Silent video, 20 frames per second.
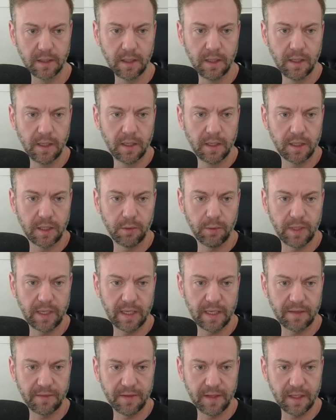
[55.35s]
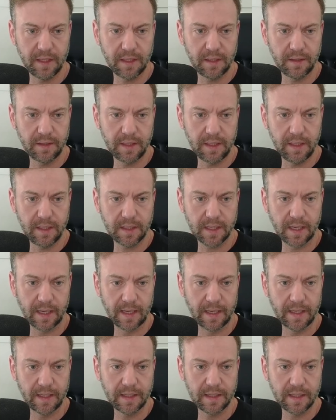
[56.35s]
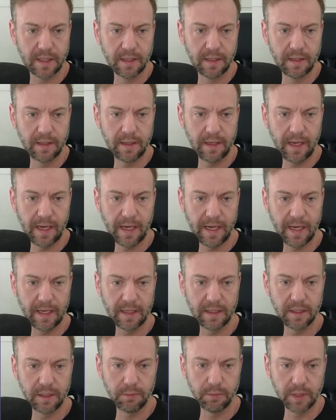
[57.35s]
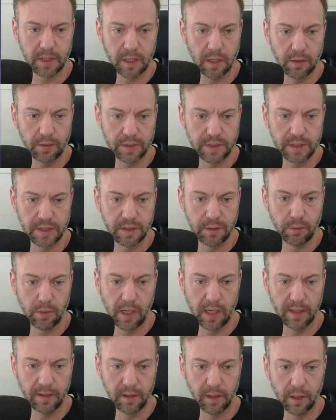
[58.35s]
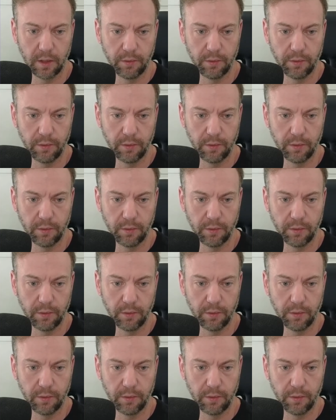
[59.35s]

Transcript: You would hit these guys and you would go to unload.